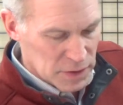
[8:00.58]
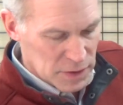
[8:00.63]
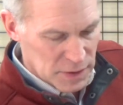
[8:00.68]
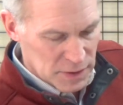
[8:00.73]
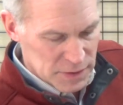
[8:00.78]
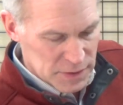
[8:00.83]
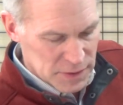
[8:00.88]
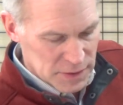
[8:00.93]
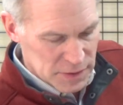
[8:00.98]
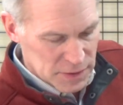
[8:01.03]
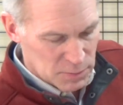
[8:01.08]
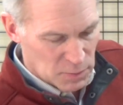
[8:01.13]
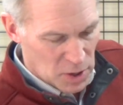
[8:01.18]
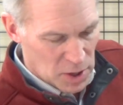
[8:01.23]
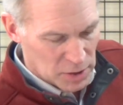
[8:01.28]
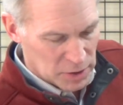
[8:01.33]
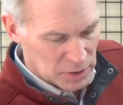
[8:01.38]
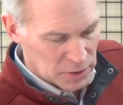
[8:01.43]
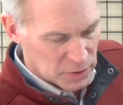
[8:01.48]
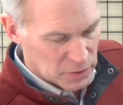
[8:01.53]
is this
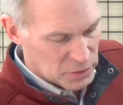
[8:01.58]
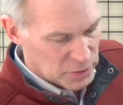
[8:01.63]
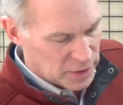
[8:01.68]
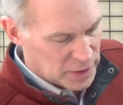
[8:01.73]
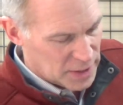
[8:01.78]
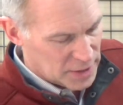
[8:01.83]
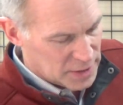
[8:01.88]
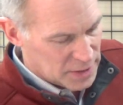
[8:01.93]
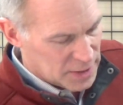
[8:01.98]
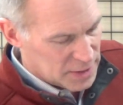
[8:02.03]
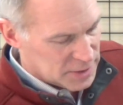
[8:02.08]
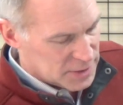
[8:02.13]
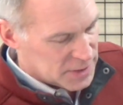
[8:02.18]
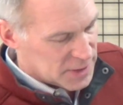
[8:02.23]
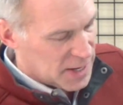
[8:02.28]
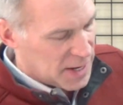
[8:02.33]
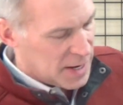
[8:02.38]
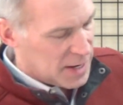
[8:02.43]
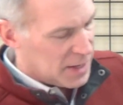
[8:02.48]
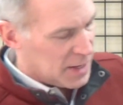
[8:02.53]
small little grid on the
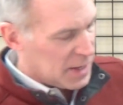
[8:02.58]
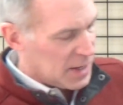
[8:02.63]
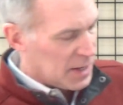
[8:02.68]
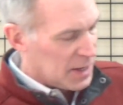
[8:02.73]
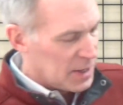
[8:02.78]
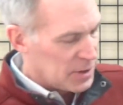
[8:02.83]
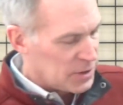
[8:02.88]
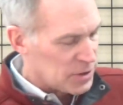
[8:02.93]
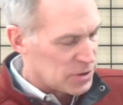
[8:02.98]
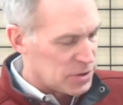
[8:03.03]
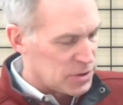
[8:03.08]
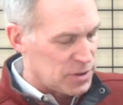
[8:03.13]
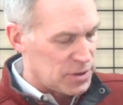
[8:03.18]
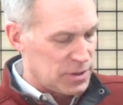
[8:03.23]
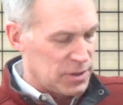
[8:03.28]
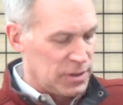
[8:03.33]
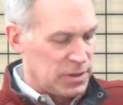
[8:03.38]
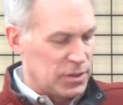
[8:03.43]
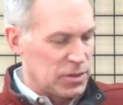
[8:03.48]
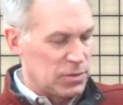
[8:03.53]
inside. Just
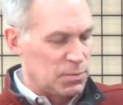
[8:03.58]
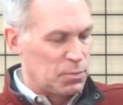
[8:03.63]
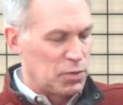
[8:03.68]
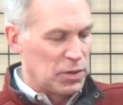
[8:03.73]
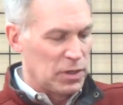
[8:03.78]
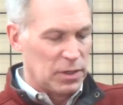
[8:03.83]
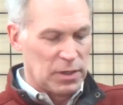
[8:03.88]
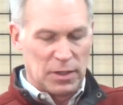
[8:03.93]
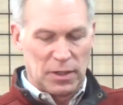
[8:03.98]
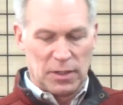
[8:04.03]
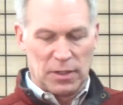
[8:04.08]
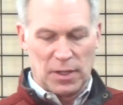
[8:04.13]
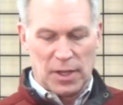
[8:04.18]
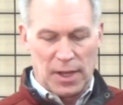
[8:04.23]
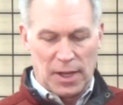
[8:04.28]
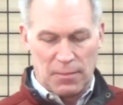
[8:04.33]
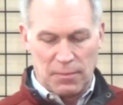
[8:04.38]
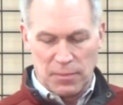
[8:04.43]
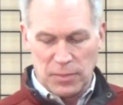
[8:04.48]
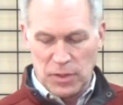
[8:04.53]
put a
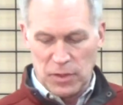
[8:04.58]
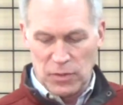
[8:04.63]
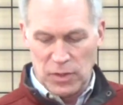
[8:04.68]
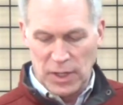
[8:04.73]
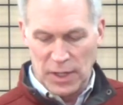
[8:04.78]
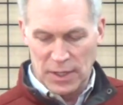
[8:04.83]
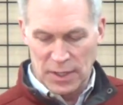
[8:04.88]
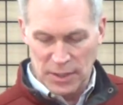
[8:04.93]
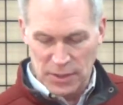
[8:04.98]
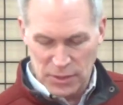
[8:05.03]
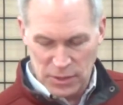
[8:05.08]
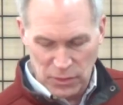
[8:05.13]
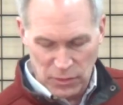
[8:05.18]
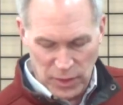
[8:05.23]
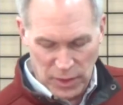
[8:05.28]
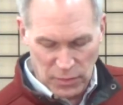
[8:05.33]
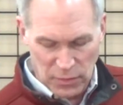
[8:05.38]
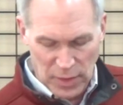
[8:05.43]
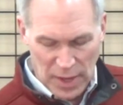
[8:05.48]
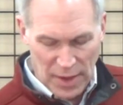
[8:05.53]
little uniqueness to
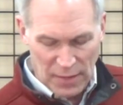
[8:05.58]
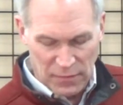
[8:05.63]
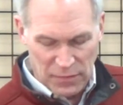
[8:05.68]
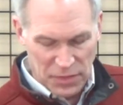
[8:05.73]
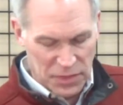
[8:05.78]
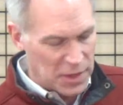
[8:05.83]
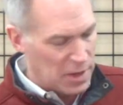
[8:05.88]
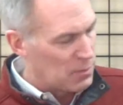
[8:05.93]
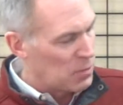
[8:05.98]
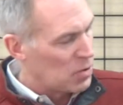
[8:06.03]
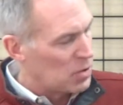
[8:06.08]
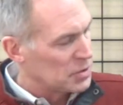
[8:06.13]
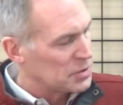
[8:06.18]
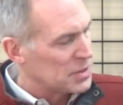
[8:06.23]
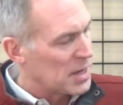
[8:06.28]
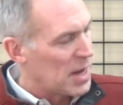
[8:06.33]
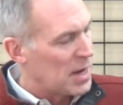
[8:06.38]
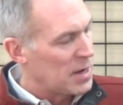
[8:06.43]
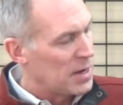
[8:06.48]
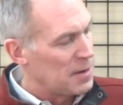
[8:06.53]
it. We have thumb holes
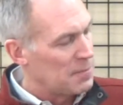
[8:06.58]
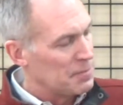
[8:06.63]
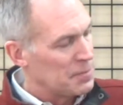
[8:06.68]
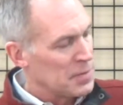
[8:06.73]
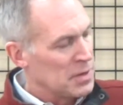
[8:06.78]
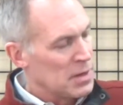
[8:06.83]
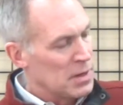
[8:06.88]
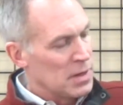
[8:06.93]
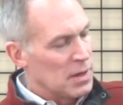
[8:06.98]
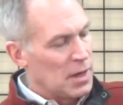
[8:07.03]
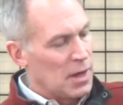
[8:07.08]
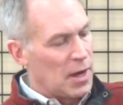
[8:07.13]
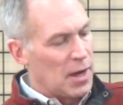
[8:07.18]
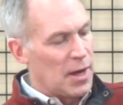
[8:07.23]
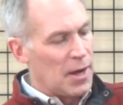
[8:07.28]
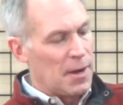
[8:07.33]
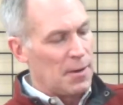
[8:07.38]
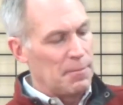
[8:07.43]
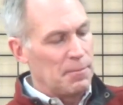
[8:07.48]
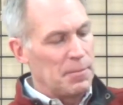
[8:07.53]
on it.
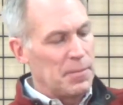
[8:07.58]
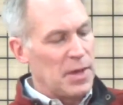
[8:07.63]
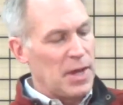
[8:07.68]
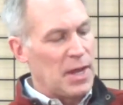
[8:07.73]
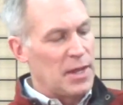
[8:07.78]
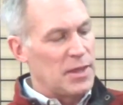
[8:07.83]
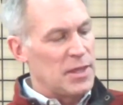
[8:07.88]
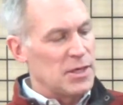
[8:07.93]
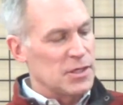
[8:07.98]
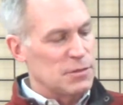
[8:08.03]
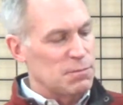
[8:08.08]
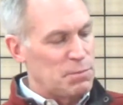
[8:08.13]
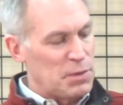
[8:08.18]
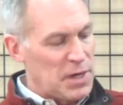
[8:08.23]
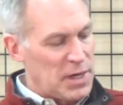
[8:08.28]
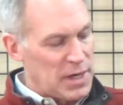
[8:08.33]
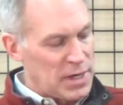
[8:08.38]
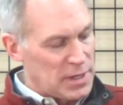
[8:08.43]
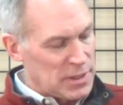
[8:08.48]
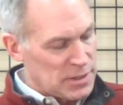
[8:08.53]
And this
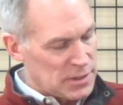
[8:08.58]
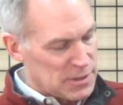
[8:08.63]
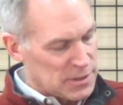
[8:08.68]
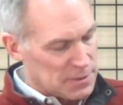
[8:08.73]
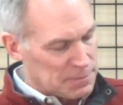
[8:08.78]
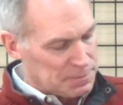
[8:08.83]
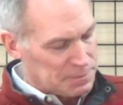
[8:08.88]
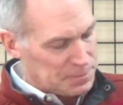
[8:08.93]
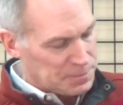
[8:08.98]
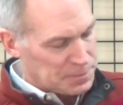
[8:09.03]
piece,